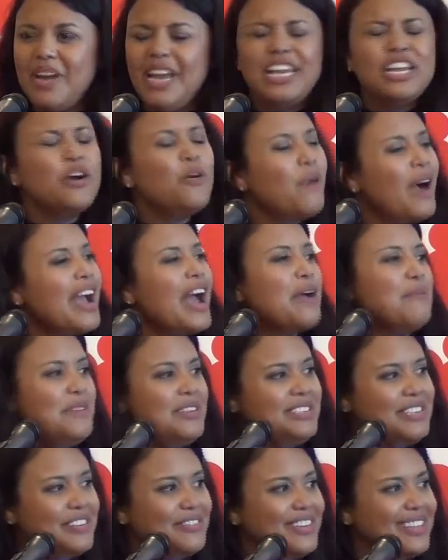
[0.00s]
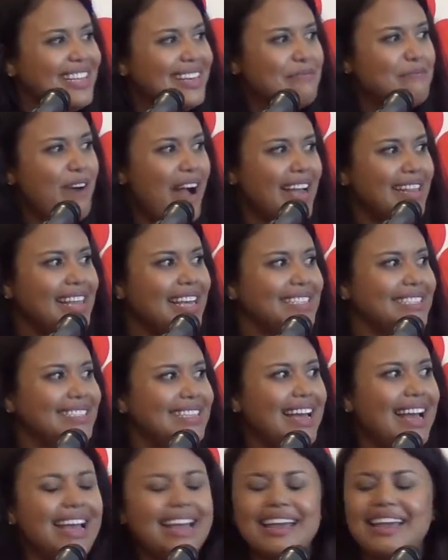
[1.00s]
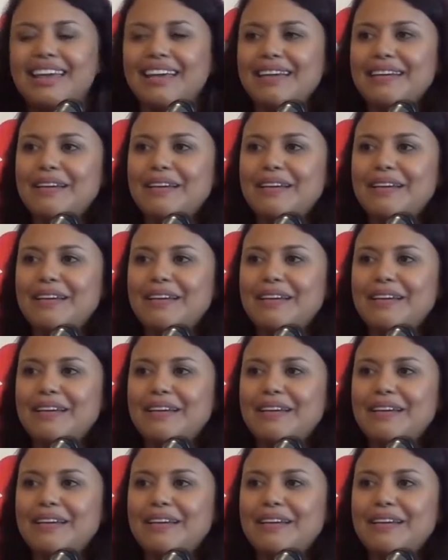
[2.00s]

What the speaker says: You know why I wonder why that's like?